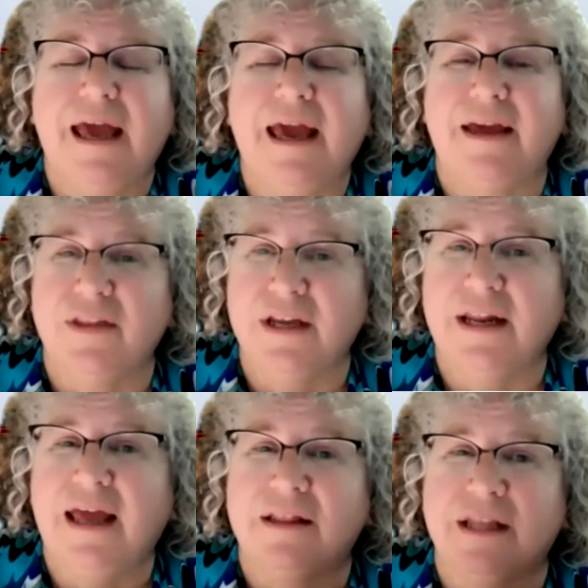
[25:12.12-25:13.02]
and
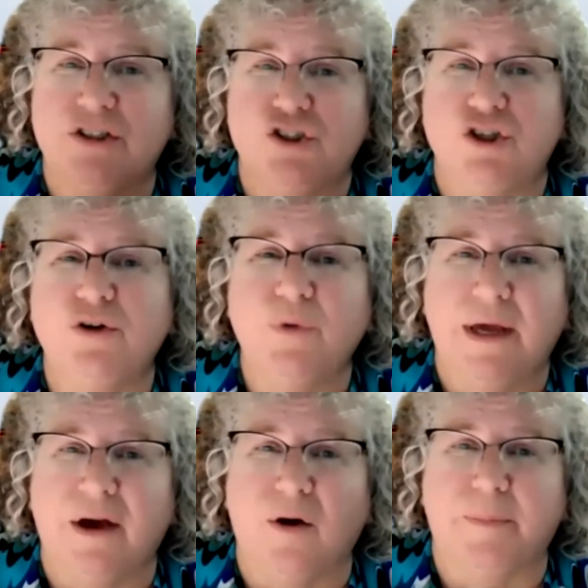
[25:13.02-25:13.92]
then let you
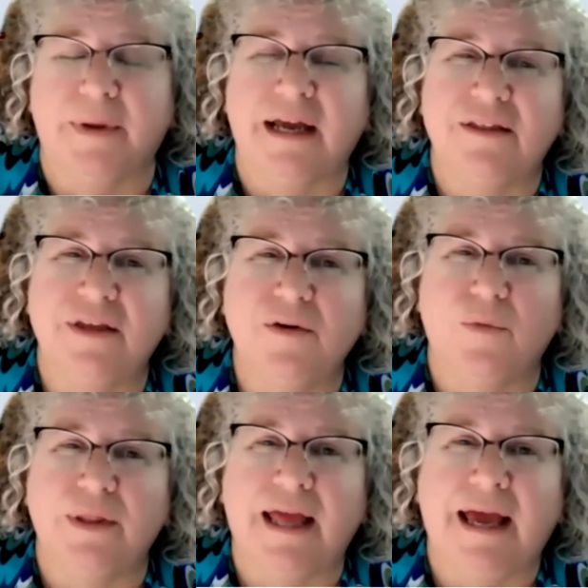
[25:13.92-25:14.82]
help. And I think
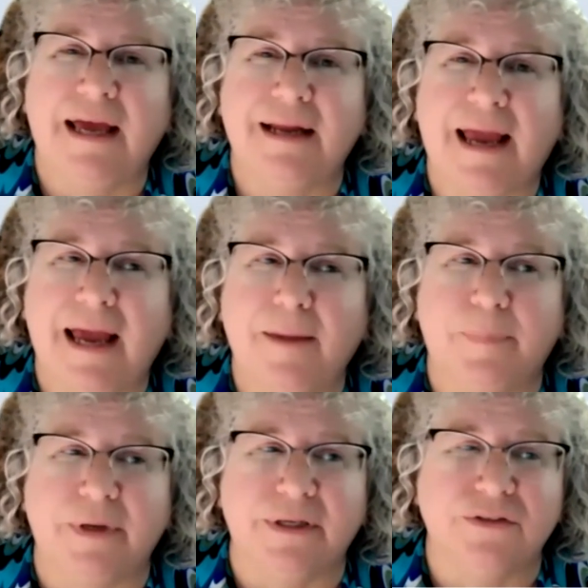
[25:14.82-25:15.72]
when that
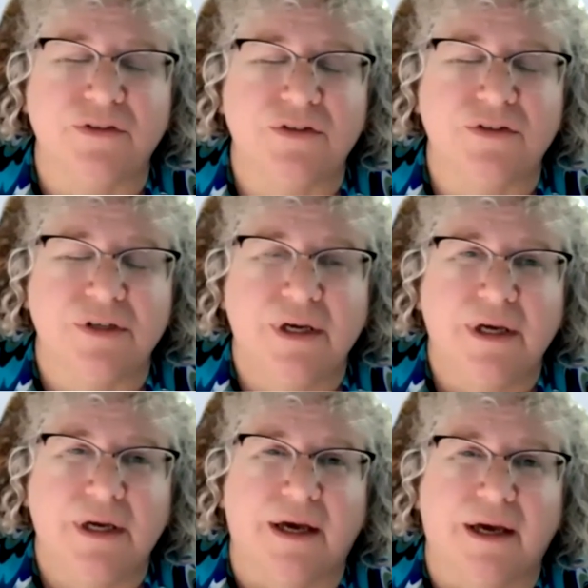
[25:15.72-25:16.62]
happens,
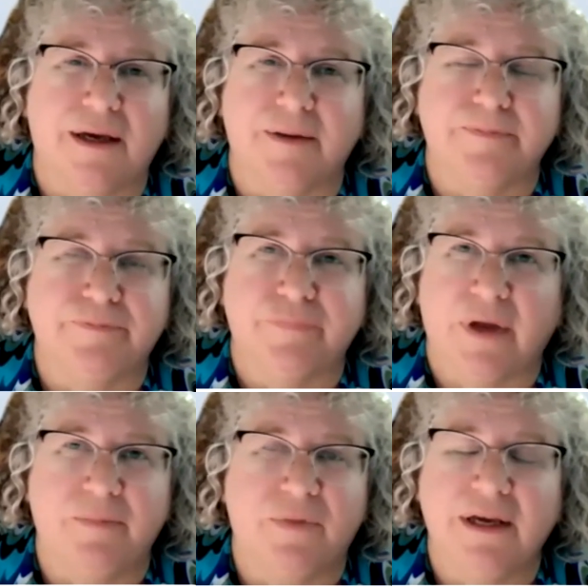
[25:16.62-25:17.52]

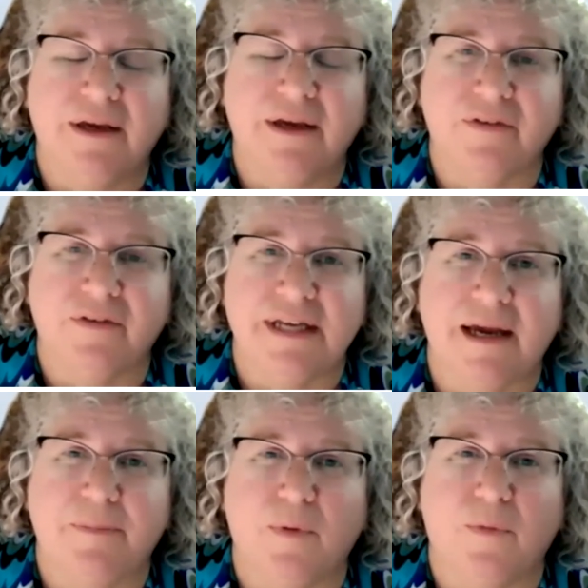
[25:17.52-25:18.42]
I'm thinking of an
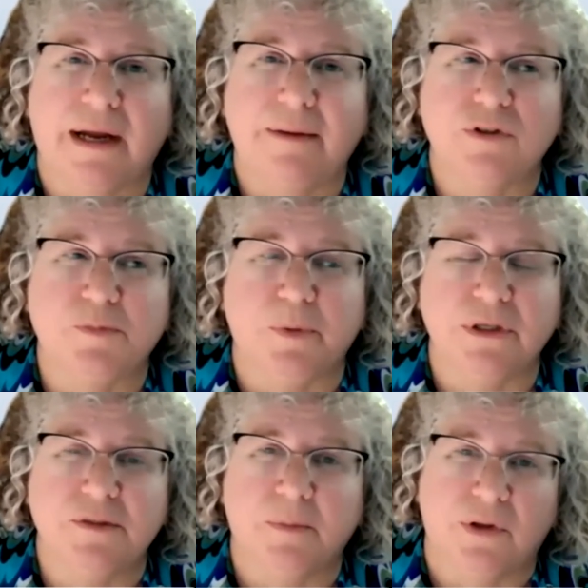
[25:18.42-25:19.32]
example. When I was
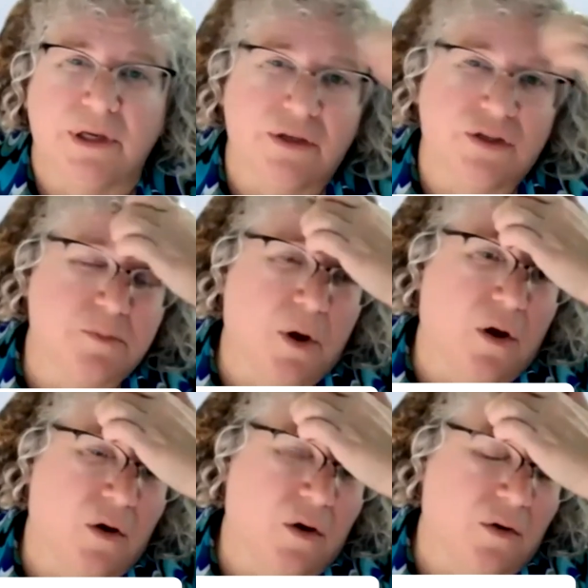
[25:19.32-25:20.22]
principal at a
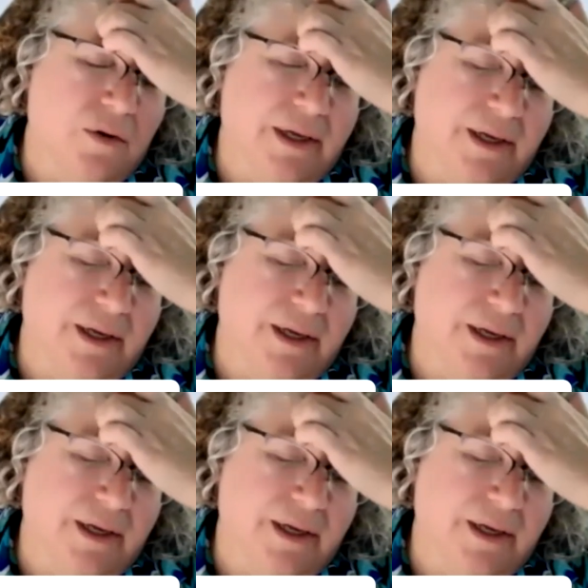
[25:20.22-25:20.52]
small